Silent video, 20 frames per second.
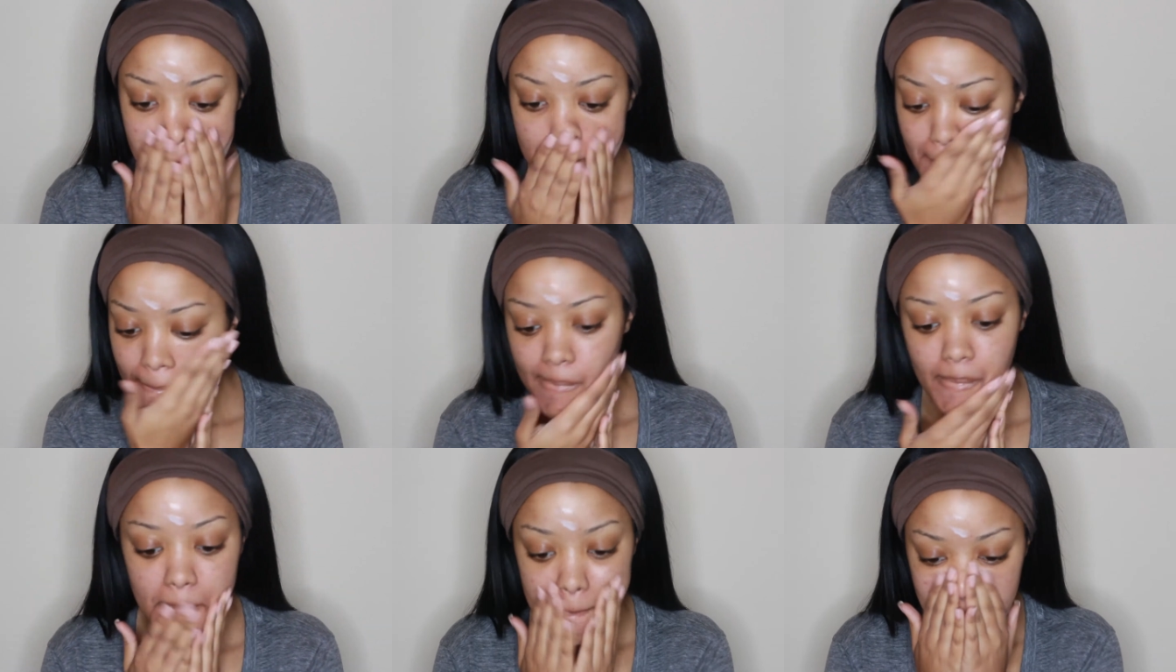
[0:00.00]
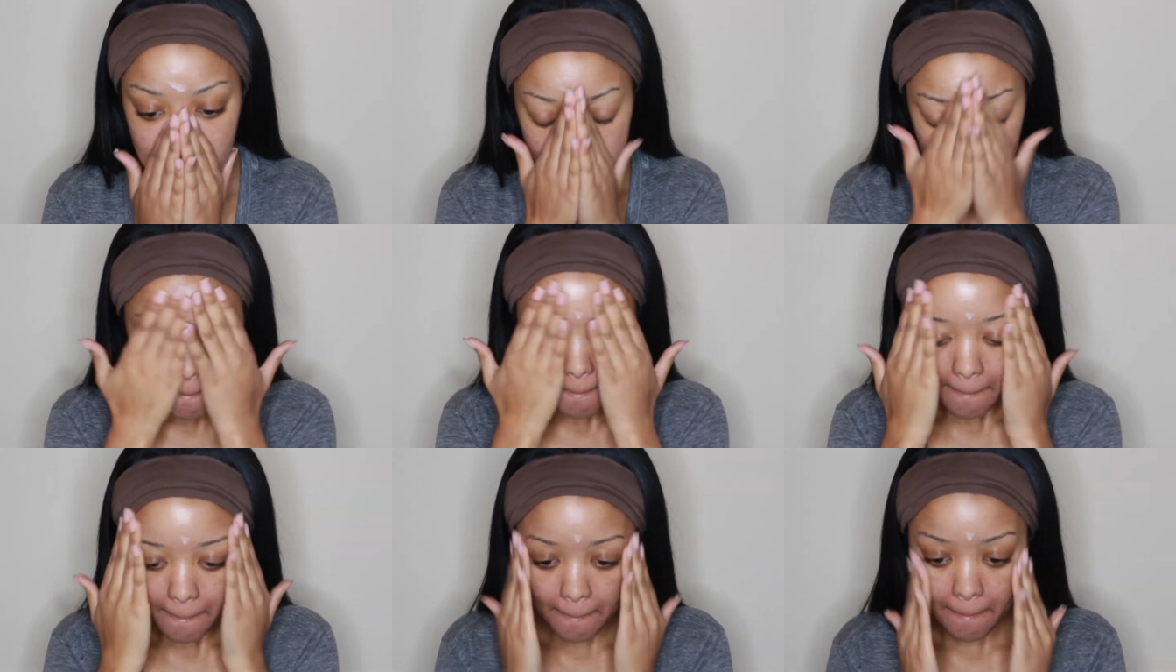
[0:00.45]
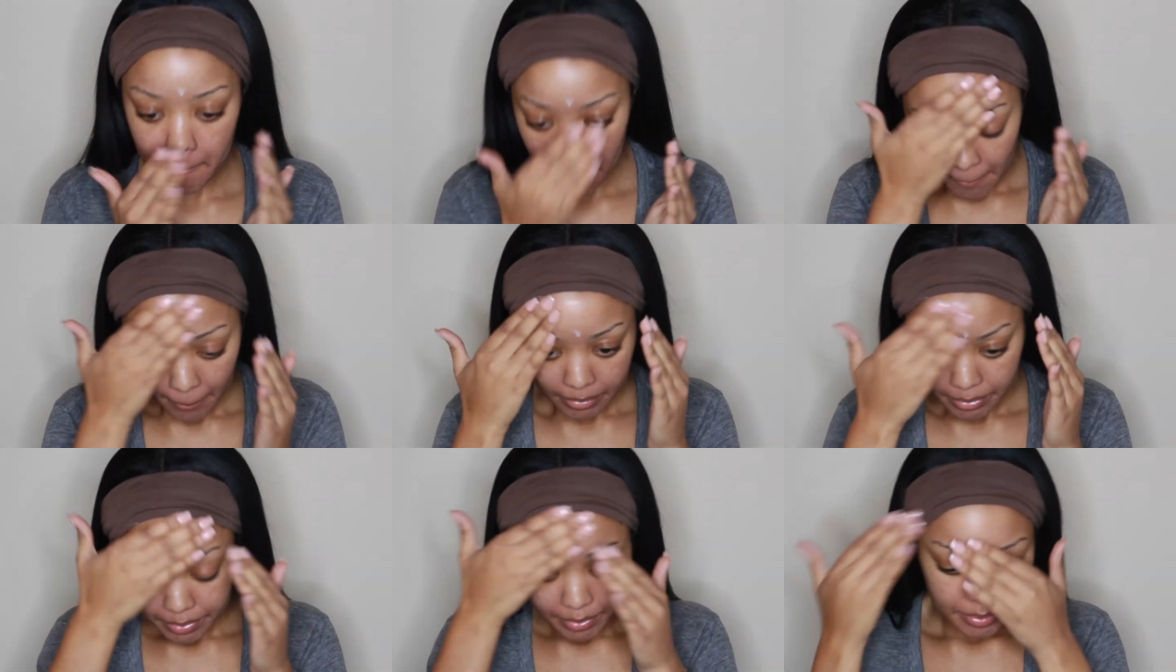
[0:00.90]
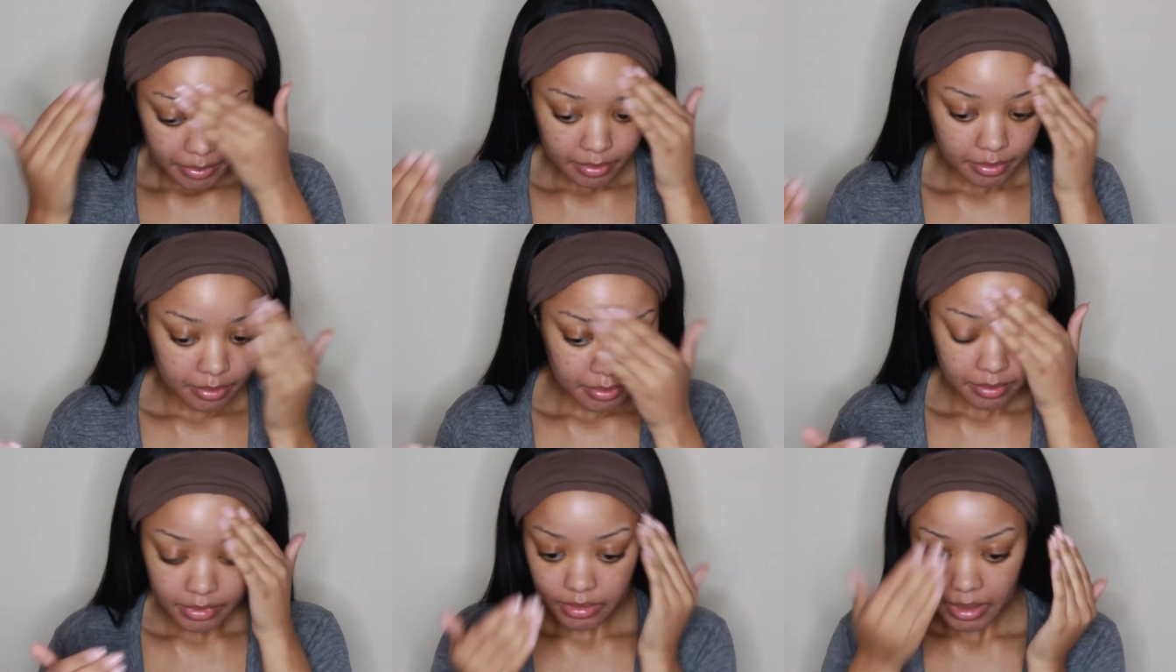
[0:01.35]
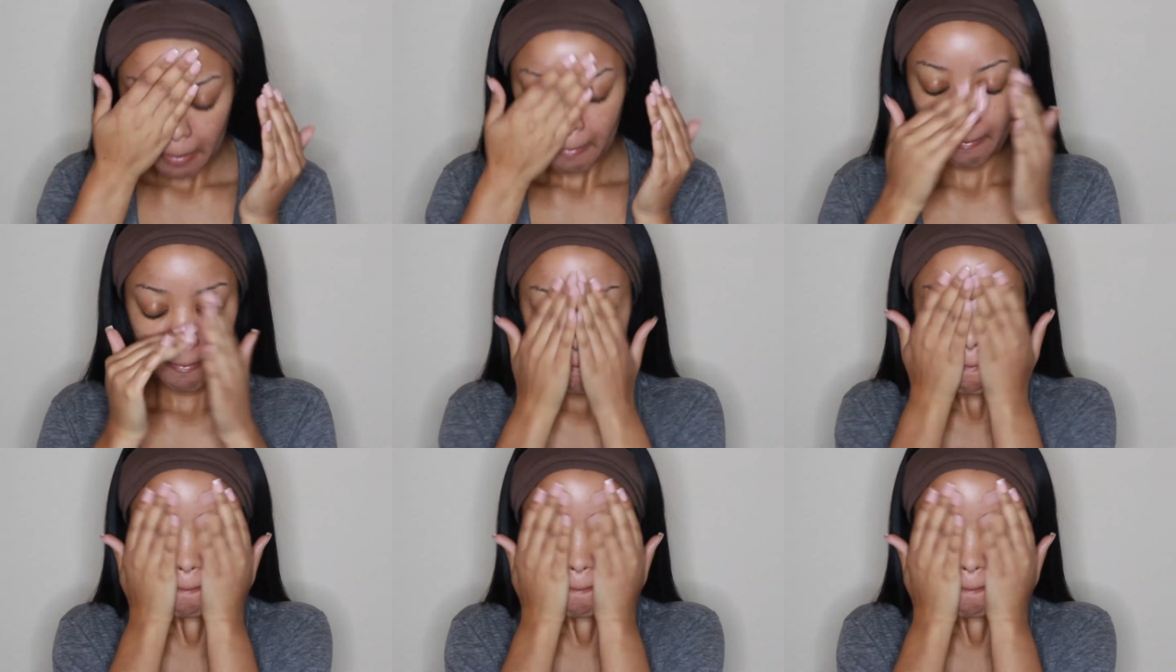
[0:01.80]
clients. So yeah, I'm just putting that